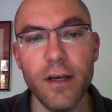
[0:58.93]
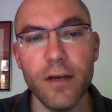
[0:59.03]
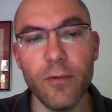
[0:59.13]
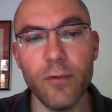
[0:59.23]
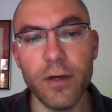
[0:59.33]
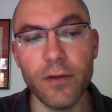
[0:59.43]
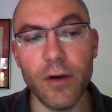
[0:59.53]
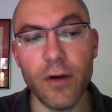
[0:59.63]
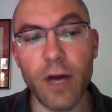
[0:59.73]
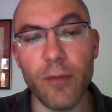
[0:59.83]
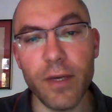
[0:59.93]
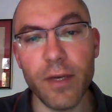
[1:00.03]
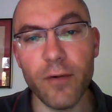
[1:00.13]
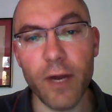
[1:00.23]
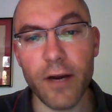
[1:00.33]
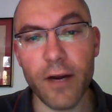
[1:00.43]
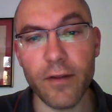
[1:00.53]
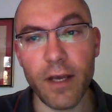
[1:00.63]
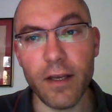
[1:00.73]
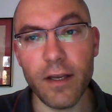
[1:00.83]
will no doubt be aware
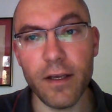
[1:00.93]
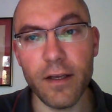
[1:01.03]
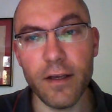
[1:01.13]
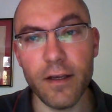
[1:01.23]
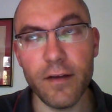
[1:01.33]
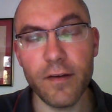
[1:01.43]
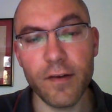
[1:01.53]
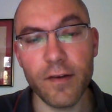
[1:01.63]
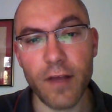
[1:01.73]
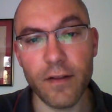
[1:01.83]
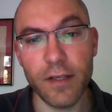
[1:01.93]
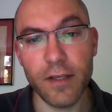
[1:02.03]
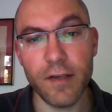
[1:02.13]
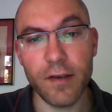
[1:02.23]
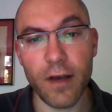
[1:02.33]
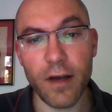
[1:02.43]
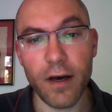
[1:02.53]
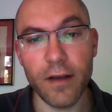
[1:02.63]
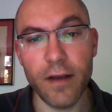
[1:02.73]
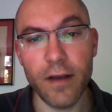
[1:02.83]
that it is, to say the least,
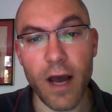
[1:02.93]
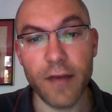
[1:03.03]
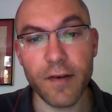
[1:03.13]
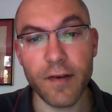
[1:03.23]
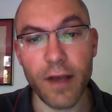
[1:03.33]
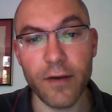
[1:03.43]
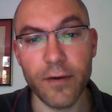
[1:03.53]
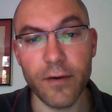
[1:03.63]
non-standard